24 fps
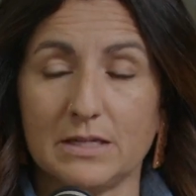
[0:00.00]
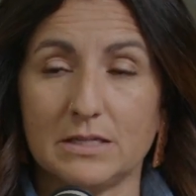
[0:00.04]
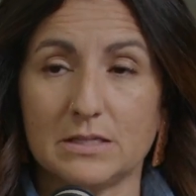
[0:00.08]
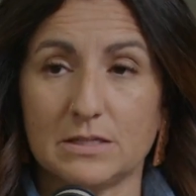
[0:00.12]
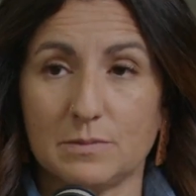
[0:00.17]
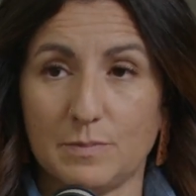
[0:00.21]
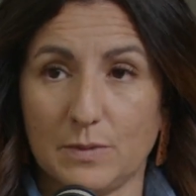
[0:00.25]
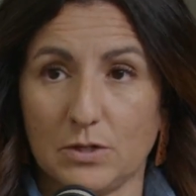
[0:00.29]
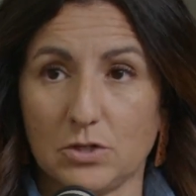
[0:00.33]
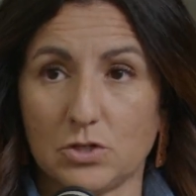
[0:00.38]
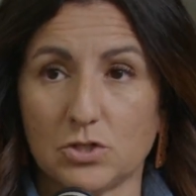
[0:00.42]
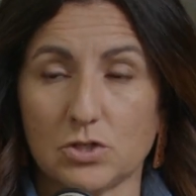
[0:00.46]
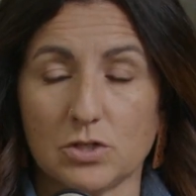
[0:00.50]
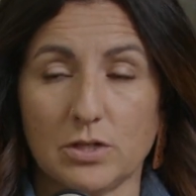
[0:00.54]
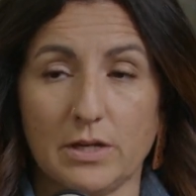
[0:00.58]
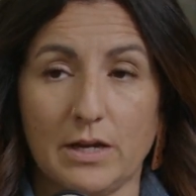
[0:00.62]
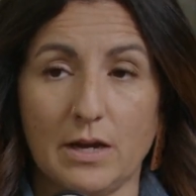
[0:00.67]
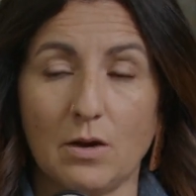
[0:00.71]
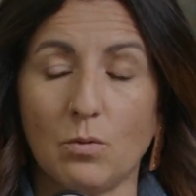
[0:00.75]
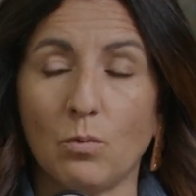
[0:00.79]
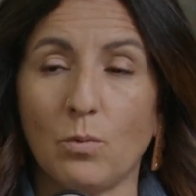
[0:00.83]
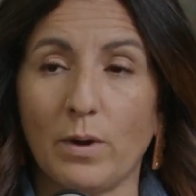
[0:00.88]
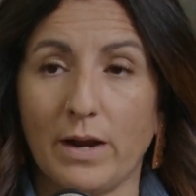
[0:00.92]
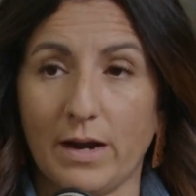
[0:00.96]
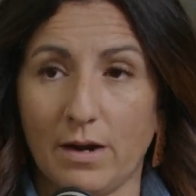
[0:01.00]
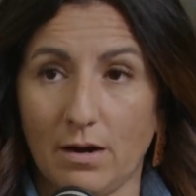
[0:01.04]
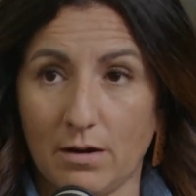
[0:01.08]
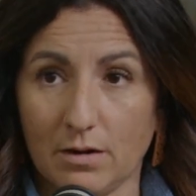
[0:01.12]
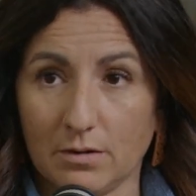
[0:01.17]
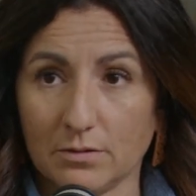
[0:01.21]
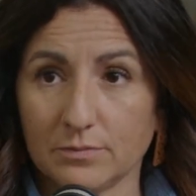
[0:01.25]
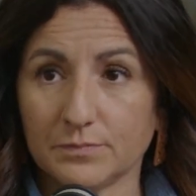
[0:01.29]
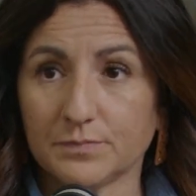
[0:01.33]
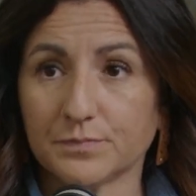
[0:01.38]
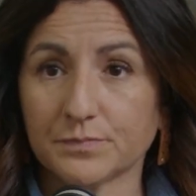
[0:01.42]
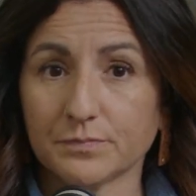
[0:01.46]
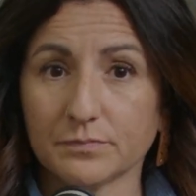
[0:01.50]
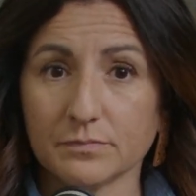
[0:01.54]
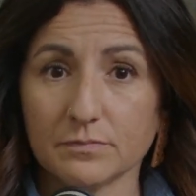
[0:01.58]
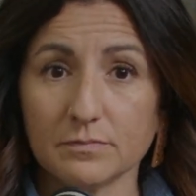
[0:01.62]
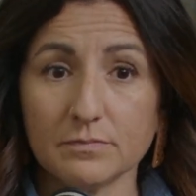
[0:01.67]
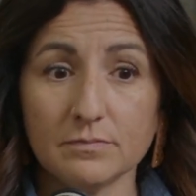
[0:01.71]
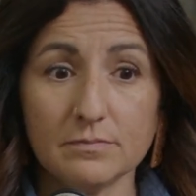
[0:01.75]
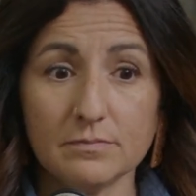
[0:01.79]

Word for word: spiritually aware. Yep,